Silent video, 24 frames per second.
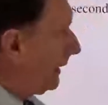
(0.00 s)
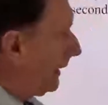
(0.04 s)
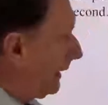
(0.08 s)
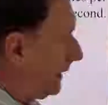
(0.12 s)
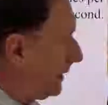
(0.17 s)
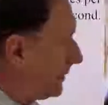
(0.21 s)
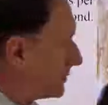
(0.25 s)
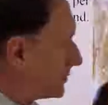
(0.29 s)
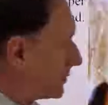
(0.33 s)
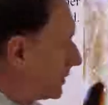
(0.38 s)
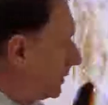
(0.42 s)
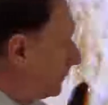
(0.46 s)

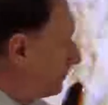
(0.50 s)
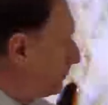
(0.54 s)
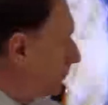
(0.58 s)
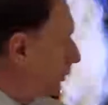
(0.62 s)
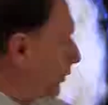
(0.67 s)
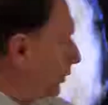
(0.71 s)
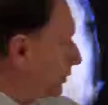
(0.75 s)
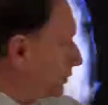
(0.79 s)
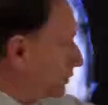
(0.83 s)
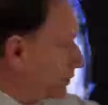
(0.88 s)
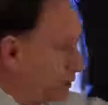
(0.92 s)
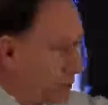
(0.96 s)
And it's going to
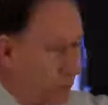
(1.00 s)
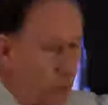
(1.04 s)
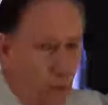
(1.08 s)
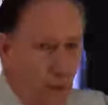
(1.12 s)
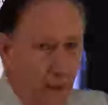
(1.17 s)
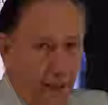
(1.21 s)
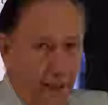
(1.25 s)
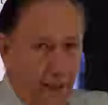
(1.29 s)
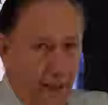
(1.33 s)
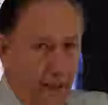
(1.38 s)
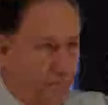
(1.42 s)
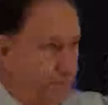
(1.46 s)
push it
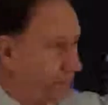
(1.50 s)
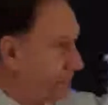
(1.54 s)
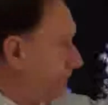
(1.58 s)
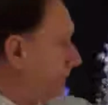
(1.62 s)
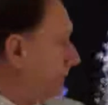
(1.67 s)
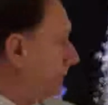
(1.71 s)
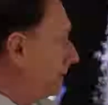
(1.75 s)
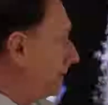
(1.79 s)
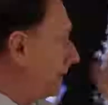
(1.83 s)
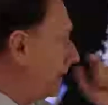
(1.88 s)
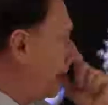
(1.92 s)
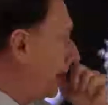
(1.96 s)
away,
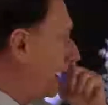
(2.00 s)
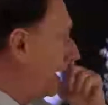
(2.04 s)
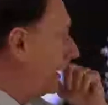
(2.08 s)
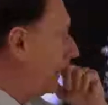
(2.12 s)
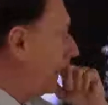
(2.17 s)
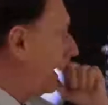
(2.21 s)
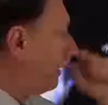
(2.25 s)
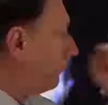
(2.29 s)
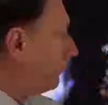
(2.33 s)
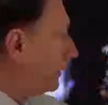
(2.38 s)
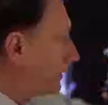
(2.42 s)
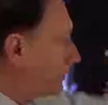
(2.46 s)

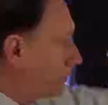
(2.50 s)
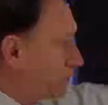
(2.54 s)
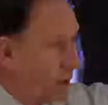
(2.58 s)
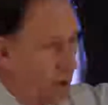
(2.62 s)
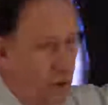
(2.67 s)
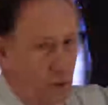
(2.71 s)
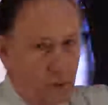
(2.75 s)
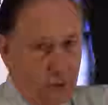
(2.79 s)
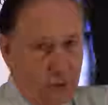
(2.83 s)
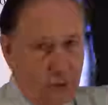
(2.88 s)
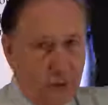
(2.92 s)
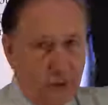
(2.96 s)
and out it
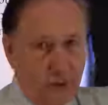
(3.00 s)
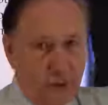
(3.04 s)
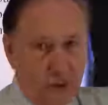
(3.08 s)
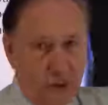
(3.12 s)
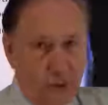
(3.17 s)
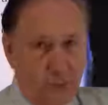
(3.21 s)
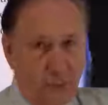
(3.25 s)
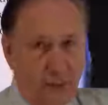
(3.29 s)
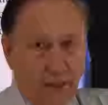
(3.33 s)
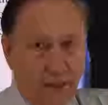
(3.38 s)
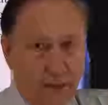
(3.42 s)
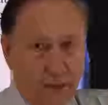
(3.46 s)
goes into
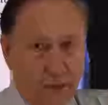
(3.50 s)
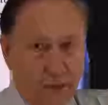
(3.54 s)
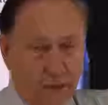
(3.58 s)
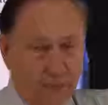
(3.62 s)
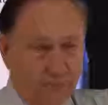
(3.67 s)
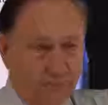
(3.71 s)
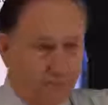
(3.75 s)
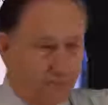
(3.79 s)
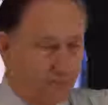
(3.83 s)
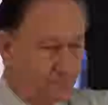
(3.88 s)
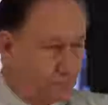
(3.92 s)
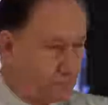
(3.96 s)
space.
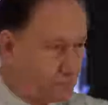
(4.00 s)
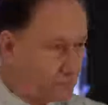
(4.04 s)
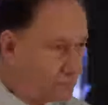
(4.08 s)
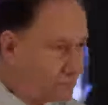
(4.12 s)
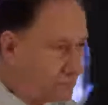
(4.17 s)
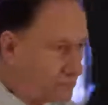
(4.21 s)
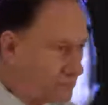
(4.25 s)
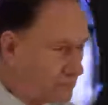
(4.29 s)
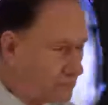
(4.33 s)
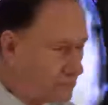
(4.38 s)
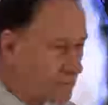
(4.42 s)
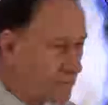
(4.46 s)

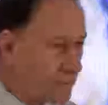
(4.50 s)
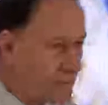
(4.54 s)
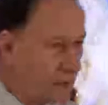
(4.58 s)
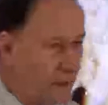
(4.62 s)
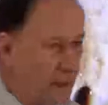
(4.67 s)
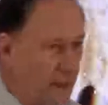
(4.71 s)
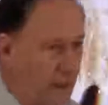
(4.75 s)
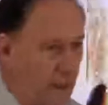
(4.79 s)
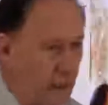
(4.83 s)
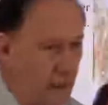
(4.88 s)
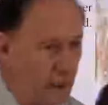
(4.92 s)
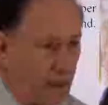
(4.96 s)

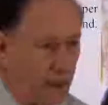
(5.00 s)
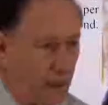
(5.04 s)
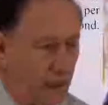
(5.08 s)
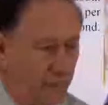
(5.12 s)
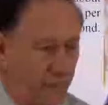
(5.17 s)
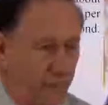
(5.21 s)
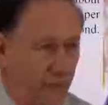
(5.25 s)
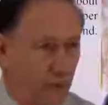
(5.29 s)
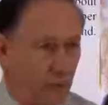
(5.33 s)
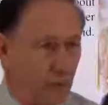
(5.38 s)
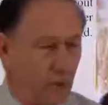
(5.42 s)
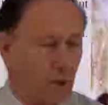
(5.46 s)

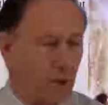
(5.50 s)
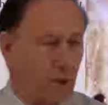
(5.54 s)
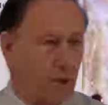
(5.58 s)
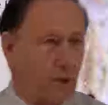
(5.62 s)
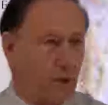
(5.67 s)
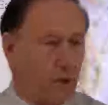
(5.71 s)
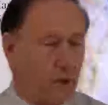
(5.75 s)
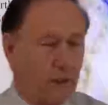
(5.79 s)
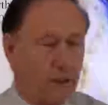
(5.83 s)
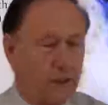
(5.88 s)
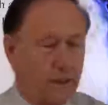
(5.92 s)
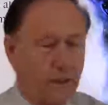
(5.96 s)
If you were to
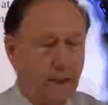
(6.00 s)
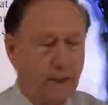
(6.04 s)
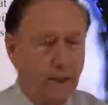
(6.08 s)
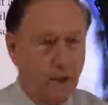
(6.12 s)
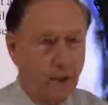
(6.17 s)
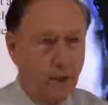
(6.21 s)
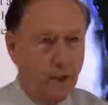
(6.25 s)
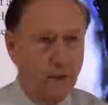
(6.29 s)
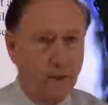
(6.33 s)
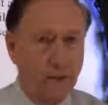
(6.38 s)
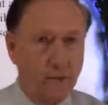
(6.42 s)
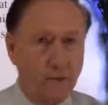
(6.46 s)
look at the
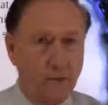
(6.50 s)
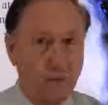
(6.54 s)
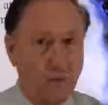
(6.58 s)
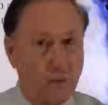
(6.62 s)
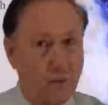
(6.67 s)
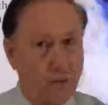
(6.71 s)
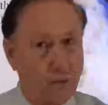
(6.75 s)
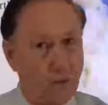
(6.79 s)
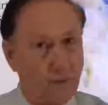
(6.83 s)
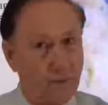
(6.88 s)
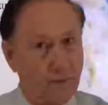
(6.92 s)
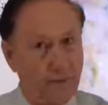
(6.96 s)
Earth
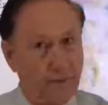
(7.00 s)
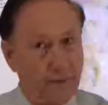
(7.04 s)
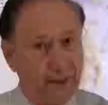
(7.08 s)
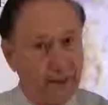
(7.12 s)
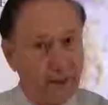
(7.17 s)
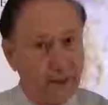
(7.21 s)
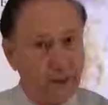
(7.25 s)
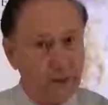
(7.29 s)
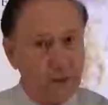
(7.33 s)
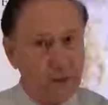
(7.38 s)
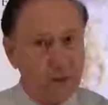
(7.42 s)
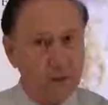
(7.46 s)
or
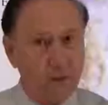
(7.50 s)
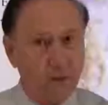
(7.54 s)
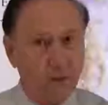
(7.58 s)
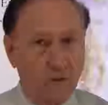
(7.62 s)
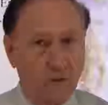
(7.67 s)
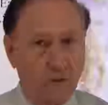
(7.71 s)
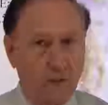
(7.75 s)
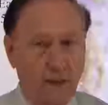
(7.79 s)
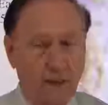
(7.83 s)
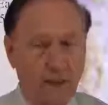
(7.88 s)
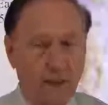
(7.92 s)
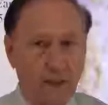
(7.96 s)
Venus
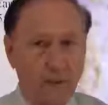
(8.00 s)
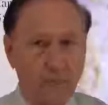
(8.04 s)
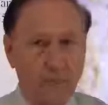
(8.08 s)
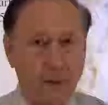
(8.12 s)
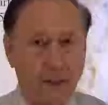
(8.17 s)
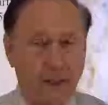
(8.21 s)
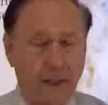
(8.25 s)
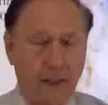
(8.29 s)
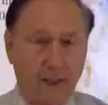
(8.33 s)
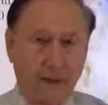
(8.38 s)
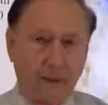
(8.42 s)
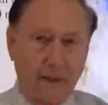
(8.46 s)
or any
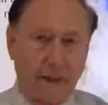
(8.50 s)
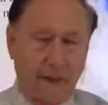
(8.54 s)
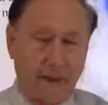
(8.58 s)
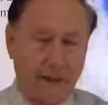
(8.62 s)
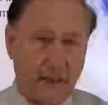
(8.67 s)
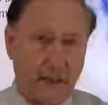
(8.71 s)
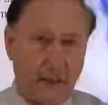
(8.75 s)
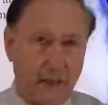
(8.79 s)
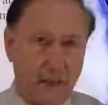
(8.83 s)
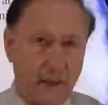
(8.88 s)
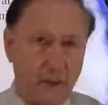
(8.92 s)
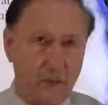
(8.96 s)
planet that
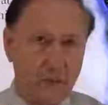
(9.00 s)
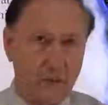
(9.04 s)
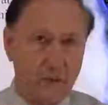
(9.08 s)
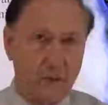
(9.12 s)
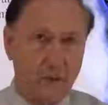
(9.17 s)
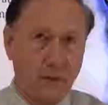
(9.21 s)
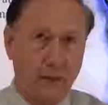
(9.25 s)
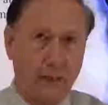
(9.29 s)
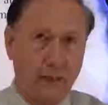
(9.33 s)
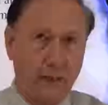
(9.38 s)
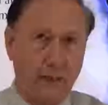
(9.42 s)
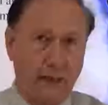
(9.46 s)

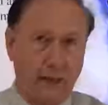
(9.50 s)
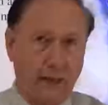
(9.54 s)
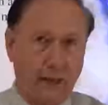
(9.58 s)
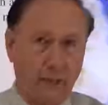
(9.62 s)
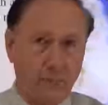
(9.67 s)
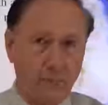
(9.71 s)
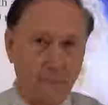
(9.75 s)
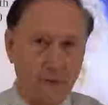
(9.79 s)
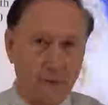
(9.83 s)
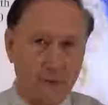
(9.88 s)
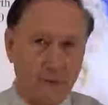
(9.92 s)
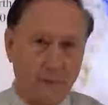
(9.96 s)
has an
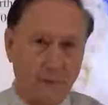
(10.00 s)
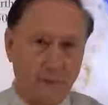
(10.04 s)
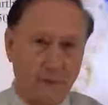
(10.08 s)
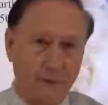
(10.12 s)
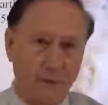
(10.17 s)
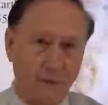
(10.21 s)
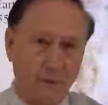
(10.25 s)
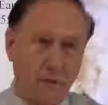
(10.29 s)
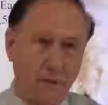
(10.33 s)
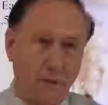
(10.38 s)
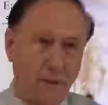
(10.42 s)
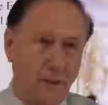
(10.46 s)

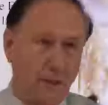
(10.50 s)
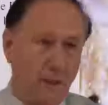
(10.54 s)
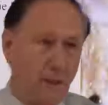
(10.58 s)
atmosphere,